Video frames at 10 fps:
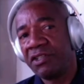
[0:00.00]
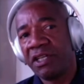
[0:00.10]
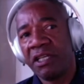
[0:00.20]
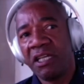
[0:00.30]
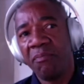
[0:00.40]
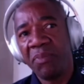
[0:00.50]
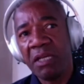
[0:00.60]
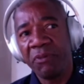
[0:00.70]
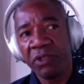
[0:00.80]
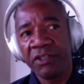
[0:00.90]
to get
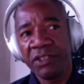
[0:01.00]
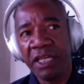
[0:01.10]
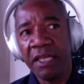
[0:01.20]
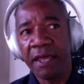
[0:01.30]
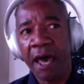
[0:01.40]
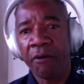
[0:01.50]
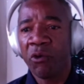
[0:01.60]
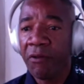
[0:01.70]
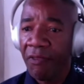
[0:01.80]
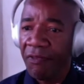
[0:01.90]
people to see that
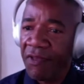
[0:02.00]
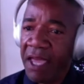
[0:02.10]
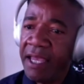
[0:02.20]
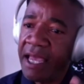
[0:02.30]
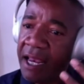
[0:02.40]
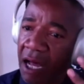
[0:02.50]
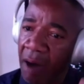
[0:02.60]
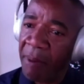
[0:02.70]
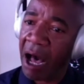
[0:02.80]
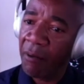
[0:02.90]
we're thinking
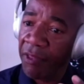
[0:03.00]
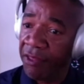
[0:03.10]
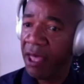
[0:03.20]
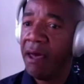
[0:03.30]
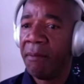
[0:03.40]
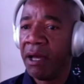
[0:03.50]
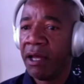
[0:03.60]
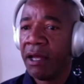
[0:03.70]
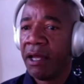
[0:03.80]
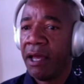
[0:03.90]
about them.
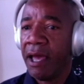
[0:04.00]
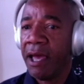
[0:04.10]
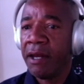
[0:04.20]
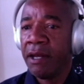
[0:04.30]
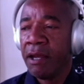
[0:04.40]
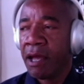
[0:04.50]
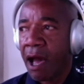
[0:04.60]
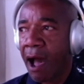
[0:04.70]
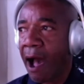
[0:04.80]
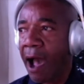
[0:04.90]
And
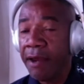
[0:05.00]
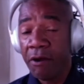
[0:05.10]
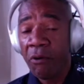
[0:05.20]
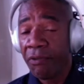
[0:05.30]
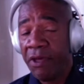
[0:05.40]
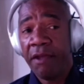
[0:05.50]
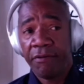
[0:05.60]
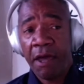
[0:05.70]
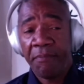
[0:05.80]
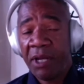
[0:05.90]
I don't think
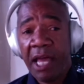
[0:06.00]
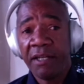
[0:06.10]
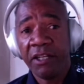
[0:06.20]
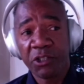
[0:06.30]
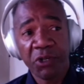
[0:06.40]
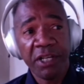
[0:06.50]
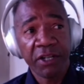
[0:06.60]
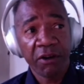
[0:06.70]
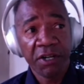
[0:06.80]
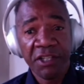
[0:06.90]
that planting trees are
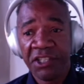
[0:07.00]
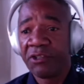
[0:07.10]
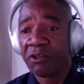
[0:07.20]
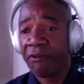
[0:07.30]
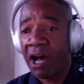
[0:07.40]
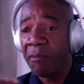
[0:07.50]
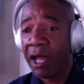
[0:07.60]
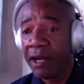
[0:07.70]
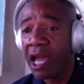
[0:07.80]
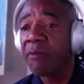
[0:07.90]
going to gentrify my
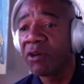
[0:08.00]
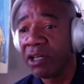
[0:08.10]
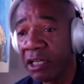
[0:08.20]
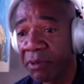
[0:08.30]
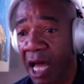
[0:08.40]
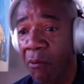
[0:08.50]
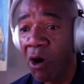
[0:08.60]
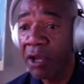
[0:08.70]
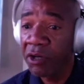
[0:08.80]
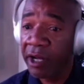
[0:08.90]
neighborhood, but I
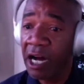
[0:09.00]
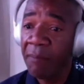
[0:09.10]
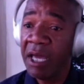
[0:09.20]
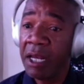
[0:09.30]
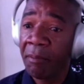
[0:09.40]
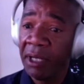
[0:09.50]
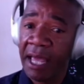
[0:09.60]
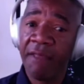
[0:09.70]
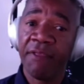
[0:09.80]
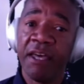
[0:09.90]
want you to come in and
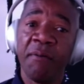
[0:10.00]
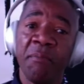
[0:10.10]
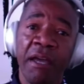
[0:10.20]
plant them,